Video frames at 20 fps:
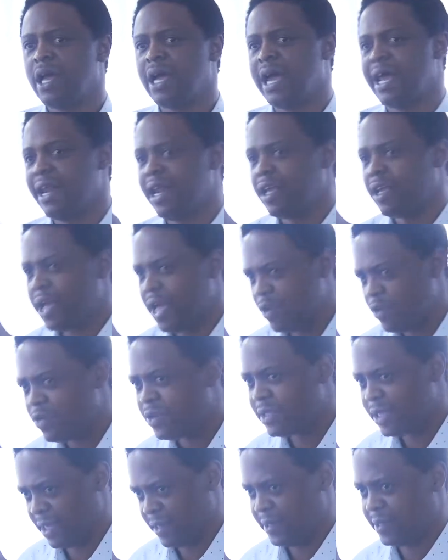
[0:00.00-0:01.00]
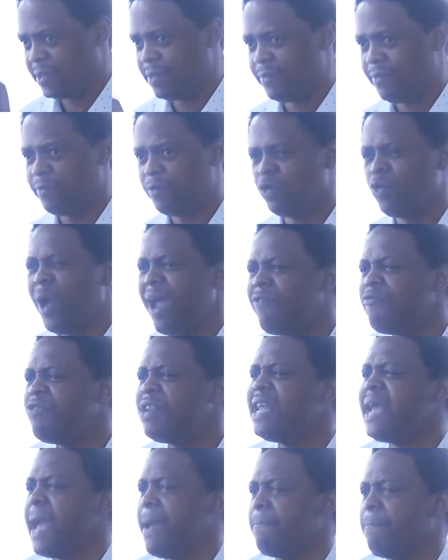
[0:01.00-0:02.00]
Can you test? Do I
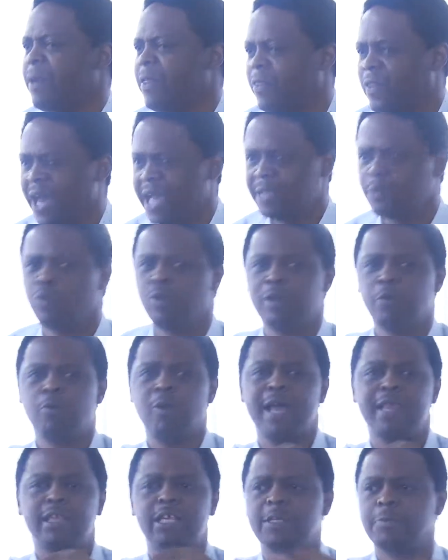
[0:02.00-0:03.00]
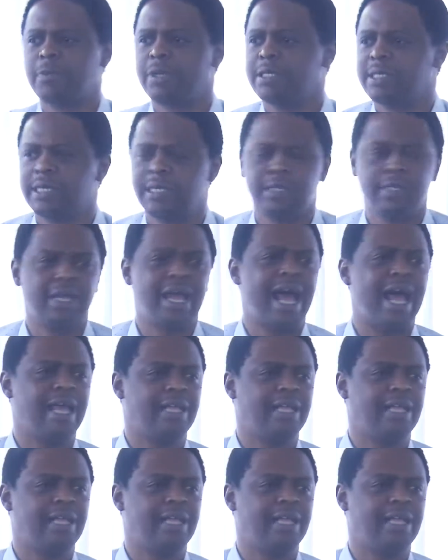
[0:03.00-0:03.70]
really empathize with when this person